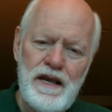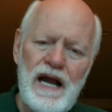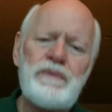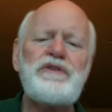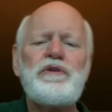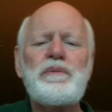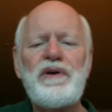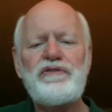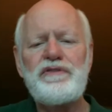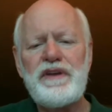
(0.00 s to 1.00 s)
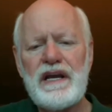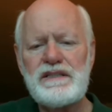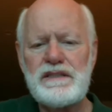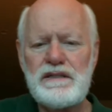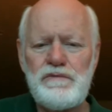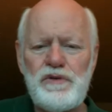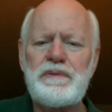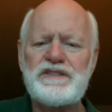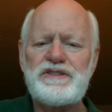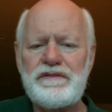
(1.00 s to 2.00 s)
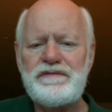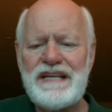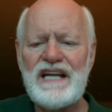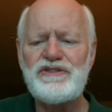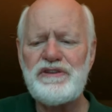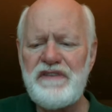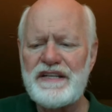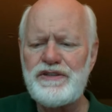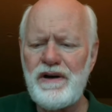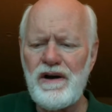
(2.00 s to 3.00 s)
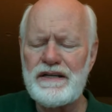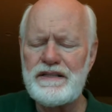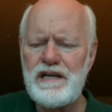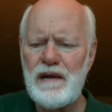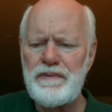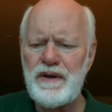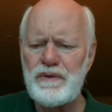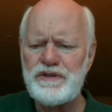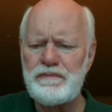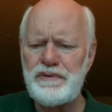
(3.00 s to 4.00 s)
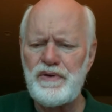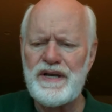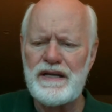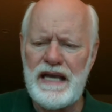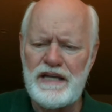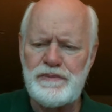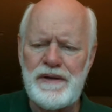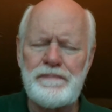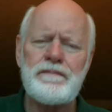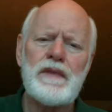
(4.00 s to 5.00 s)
I went to a presentation with a bunch of heads of HR, and the topic was employee engagement.